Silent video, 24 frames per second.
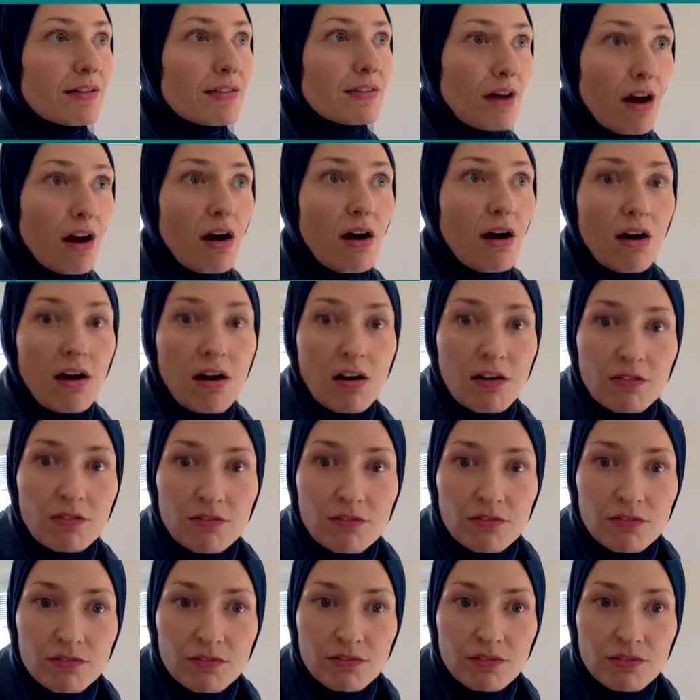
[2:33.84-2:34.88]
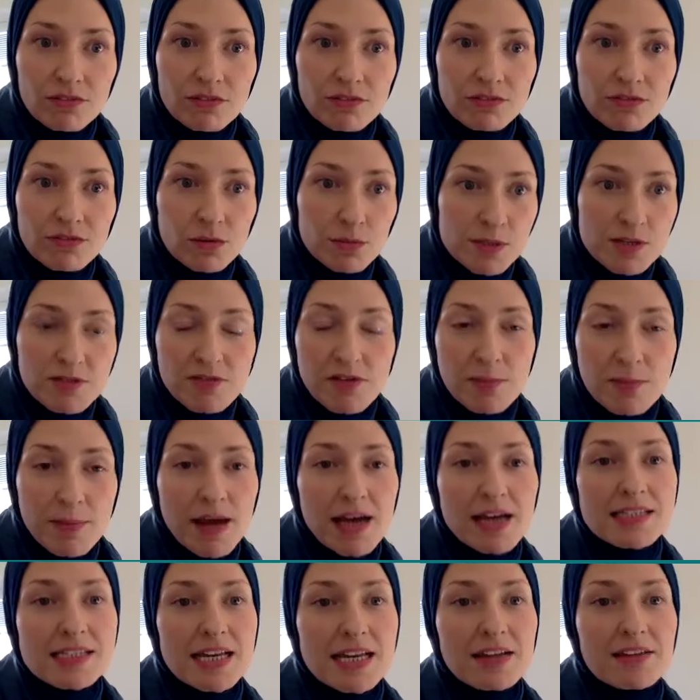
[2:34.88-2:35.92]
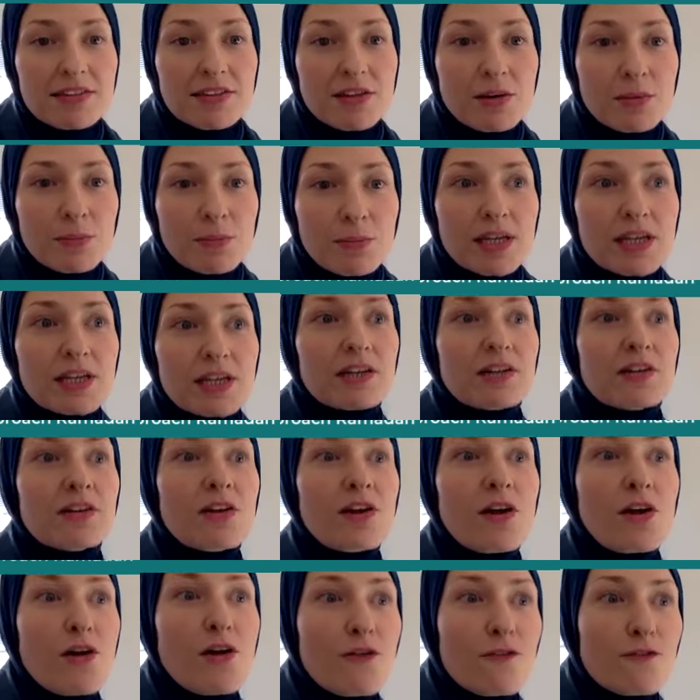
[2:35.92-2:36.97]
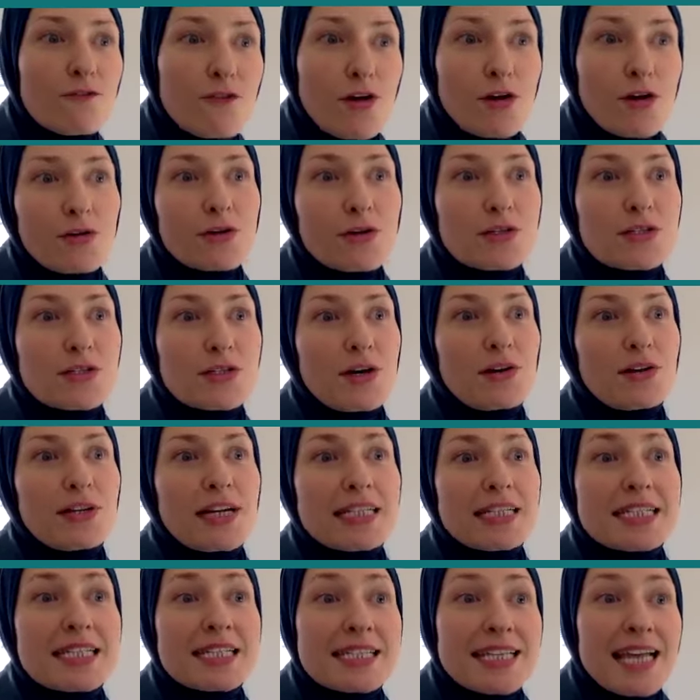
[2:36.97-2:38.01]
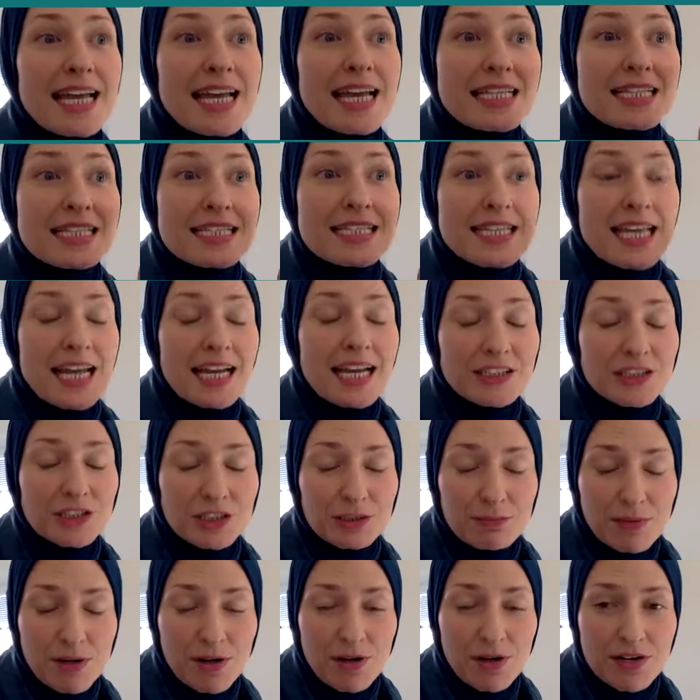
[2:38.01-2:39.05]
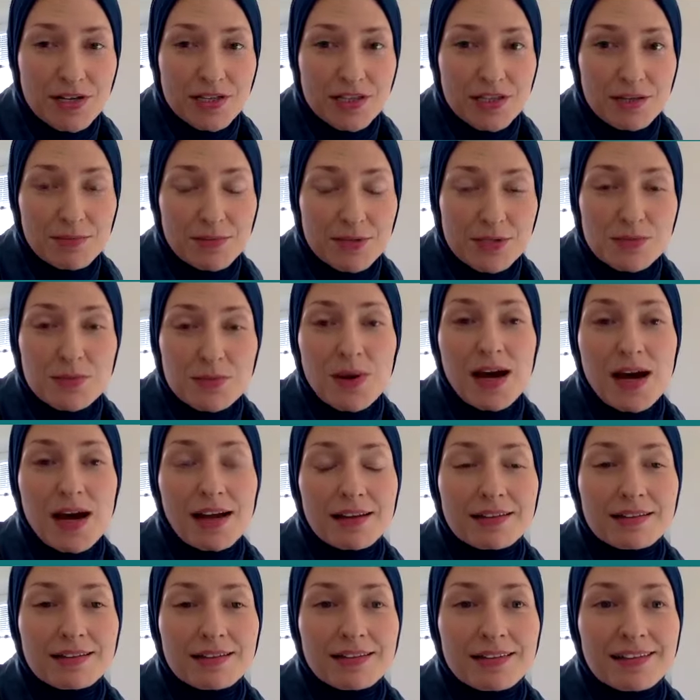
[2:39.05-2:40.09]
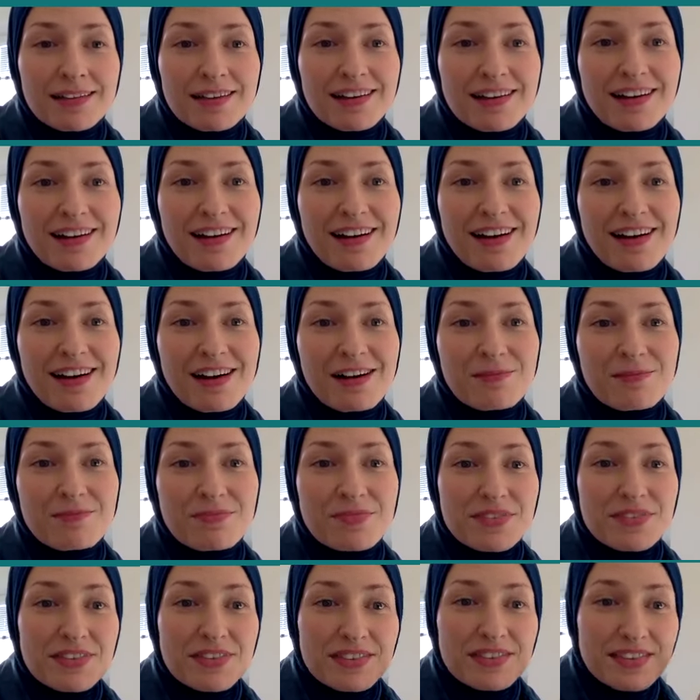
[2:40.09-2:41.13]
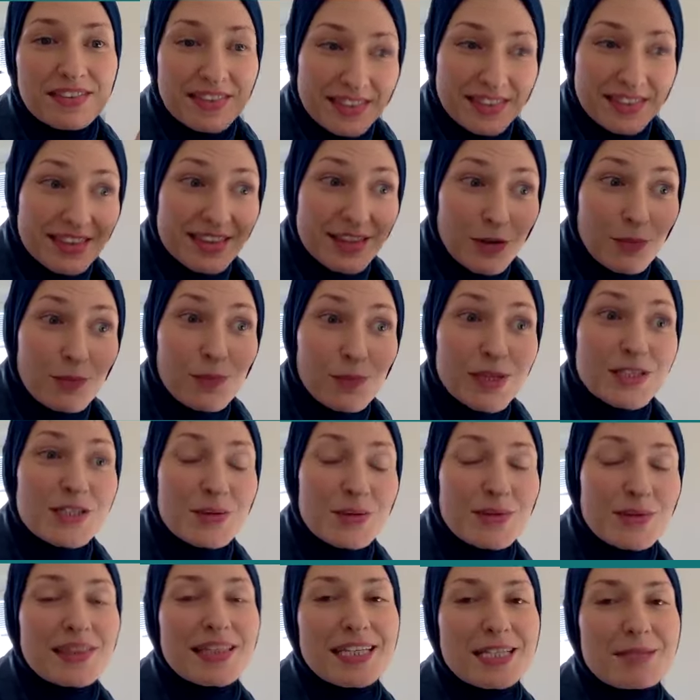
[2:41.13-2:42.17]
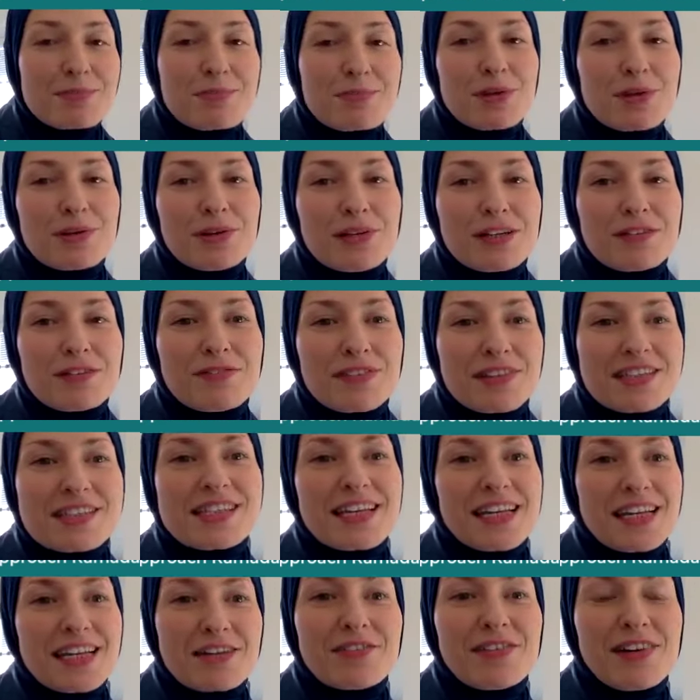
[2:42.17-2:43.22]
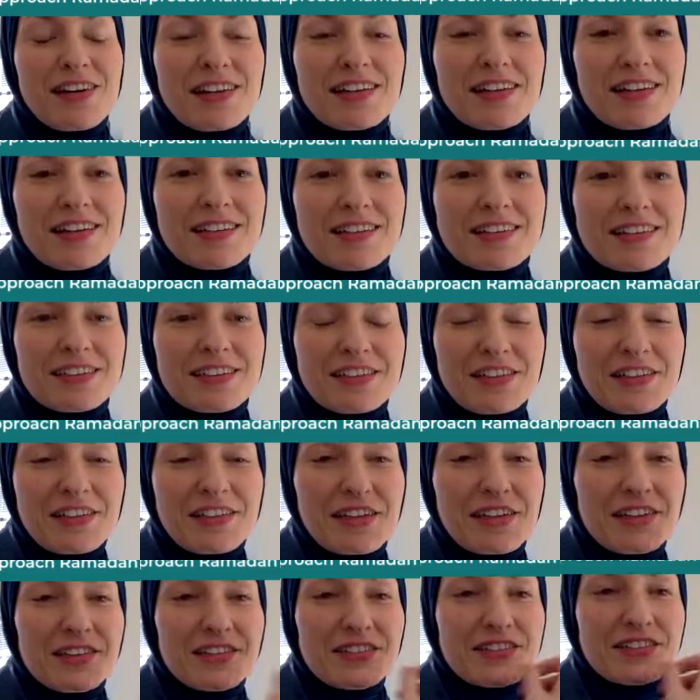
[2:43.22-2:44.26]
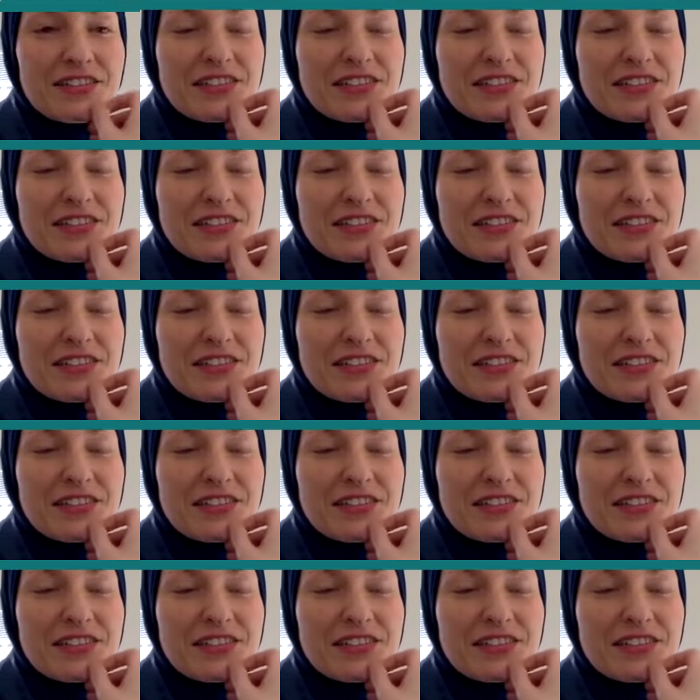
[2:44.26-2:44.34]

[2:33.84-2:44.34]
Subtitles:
that are forms of ibadah that we can focus on, and to set intention behind them as well, that we're doing this purely for the sake of Allah, you know?